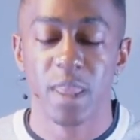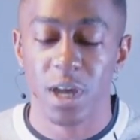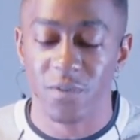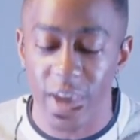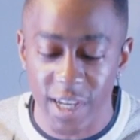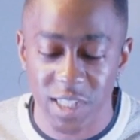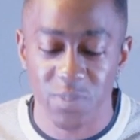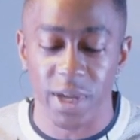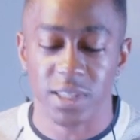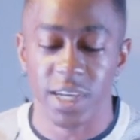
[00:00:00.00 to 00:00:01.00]
of
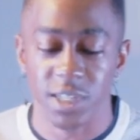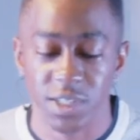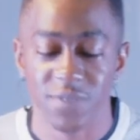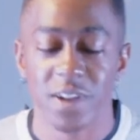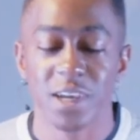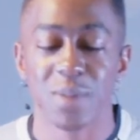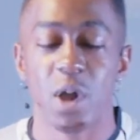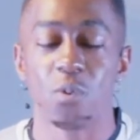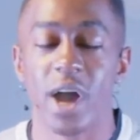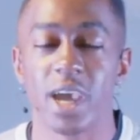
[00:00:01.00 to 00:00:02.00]
expectation, if I look at my
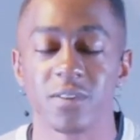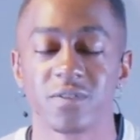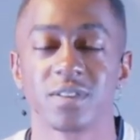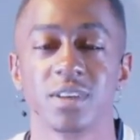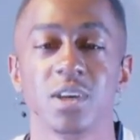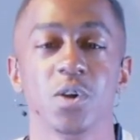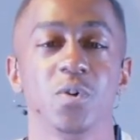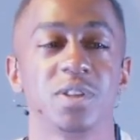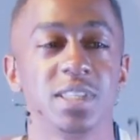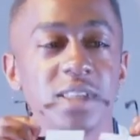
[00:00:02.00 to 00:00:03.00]
wife
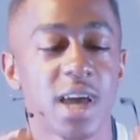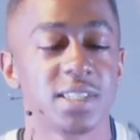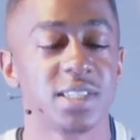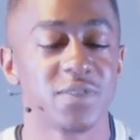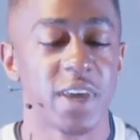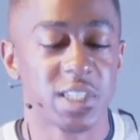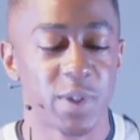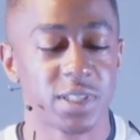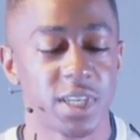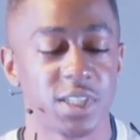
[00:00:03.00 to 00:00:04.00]
with these glasses of
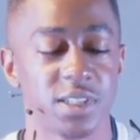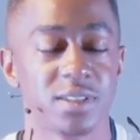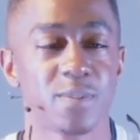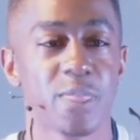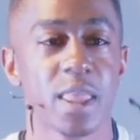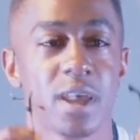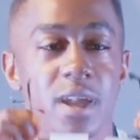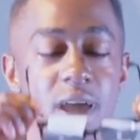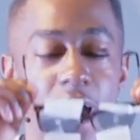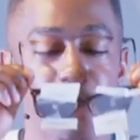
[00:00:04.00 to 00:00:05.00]
expectation, I